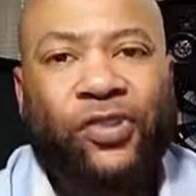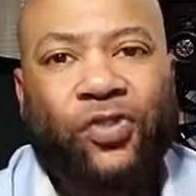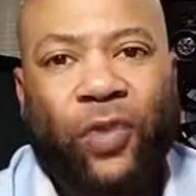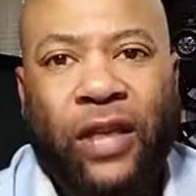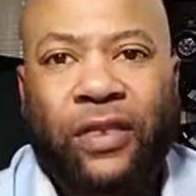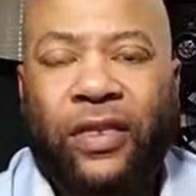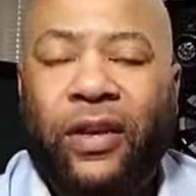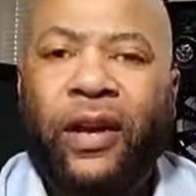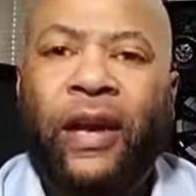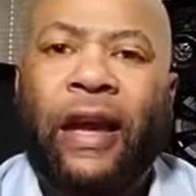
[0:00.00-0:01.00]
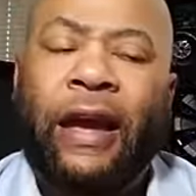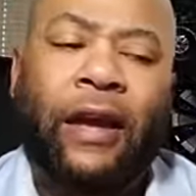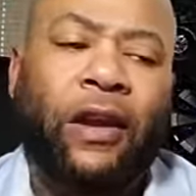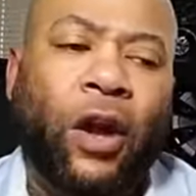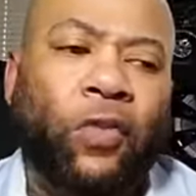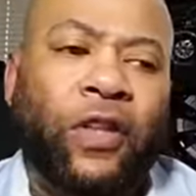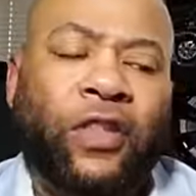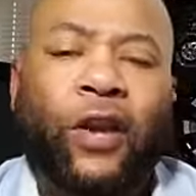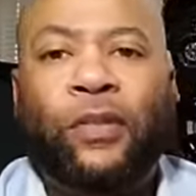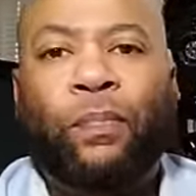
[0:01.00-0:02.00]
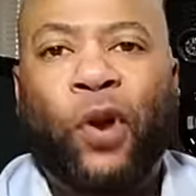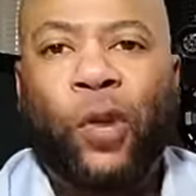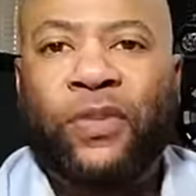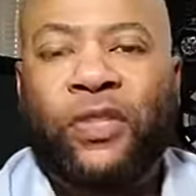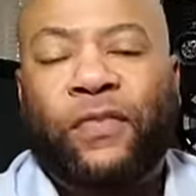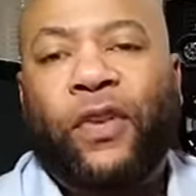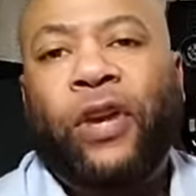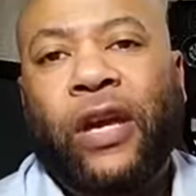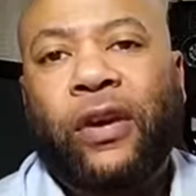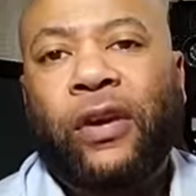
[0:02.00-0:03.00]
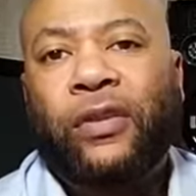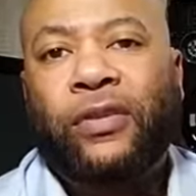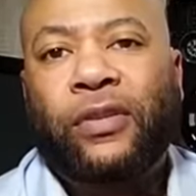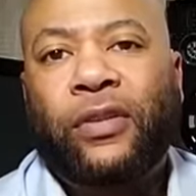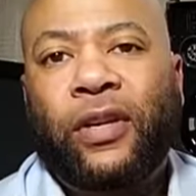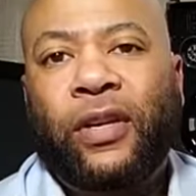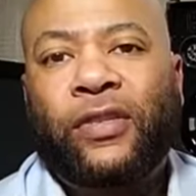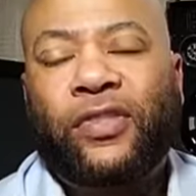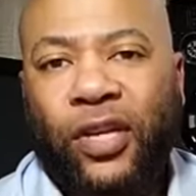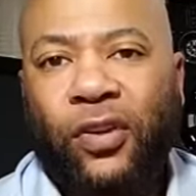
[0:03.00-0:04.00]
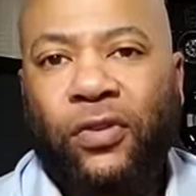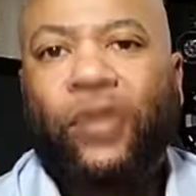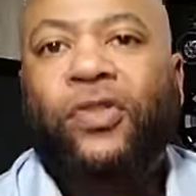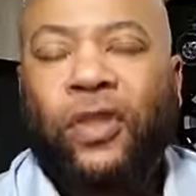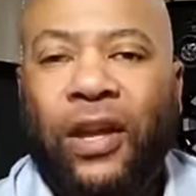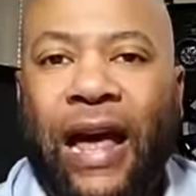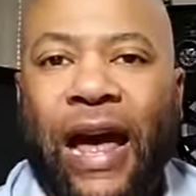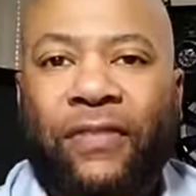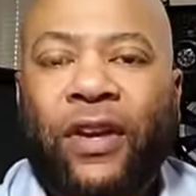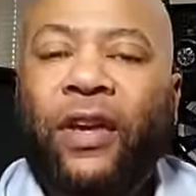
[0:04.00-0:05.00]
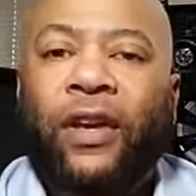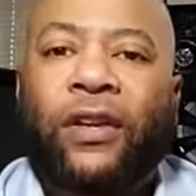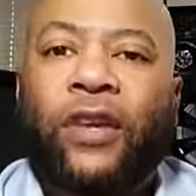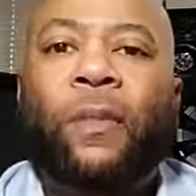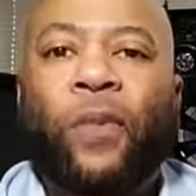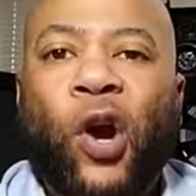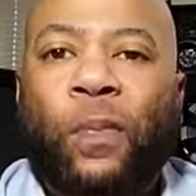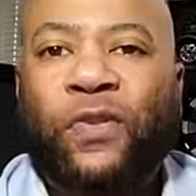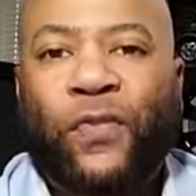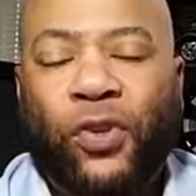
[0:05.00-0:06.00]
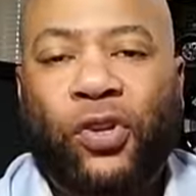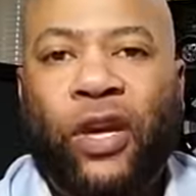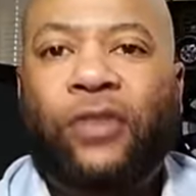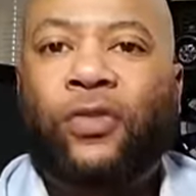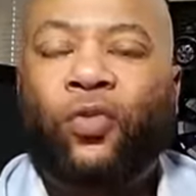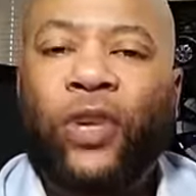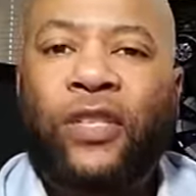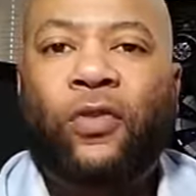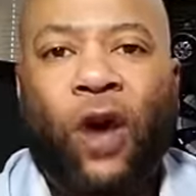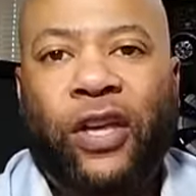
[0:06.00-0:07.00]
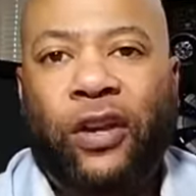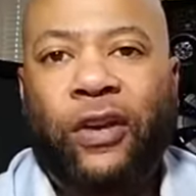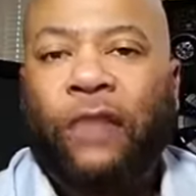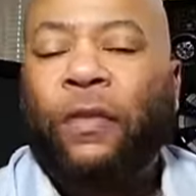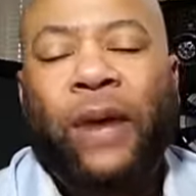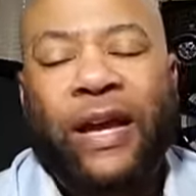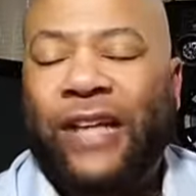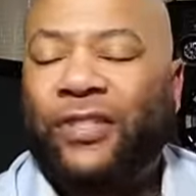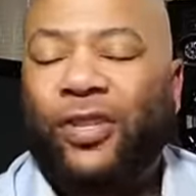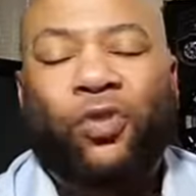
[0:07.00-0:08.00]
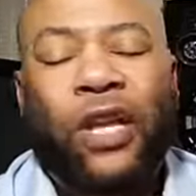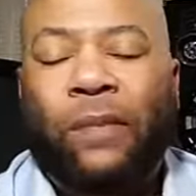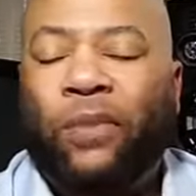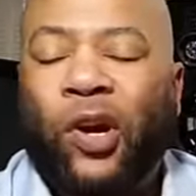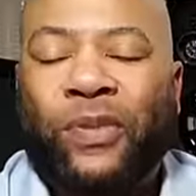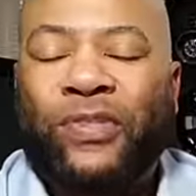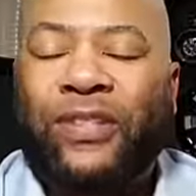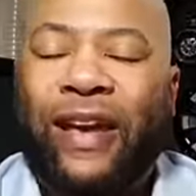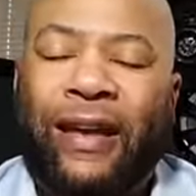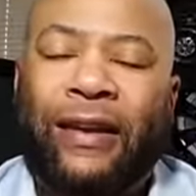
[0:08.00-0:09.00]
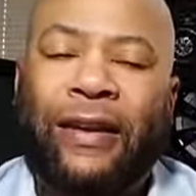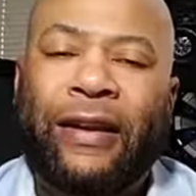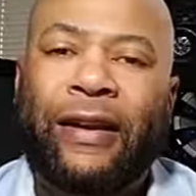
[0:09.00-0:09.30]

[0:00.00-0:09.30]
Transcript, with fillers: strength and know that there's a purpose. If you're here still, you're still alive, there's a purpose for you. There's a reason why you're here. Everybody has a unique purpose and